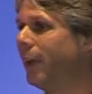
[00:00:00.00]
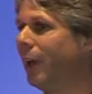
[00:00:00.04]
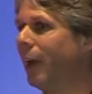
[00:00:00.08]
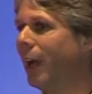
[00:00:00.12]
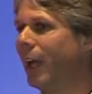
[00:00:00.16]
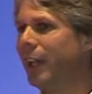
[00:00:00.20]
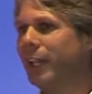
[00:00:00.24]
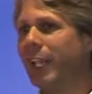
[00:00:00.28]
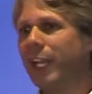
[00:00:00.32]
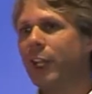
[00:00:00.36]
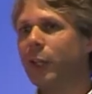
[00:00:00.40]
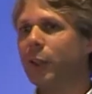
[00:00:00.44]

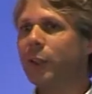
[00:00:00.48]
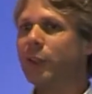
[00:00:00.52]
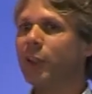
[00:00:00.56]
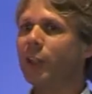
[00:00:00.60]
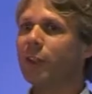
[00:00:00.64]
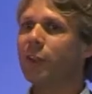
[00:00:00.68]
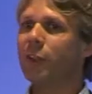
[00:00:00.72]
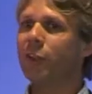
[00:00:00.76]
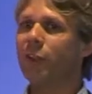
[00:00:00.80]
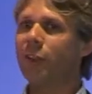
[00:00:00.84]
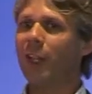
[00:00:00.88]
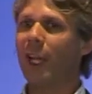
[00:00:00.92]
And they couldn't
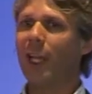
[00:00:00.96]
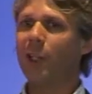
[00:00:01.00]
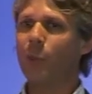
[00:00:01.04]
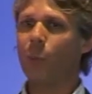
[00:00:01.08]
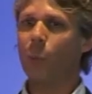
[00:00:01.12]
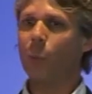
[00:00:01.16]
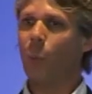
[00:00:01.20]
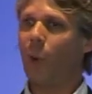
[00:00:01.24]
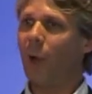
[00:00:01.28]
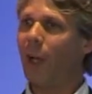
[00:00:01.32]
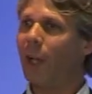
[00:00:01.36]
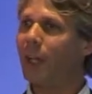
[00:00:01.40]

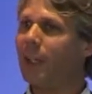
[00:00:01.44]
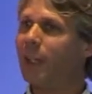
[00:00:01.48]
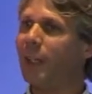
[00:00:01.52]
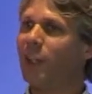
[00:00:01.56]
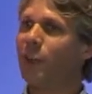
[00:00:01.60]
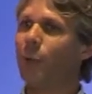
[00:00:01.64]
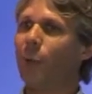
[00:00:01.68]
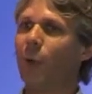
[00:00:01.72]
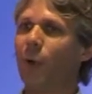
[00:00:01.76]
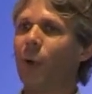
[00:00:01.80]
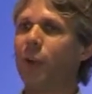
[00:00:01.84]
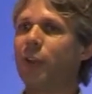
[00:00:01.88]
understand why
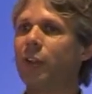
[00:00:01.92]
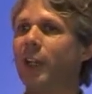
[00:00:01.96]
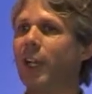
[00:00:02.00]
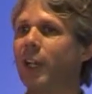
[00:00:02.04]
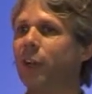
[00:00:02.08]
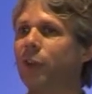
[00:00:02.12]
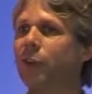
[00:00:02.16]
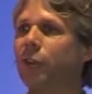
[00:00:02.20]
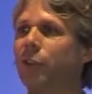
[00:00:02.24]
these projects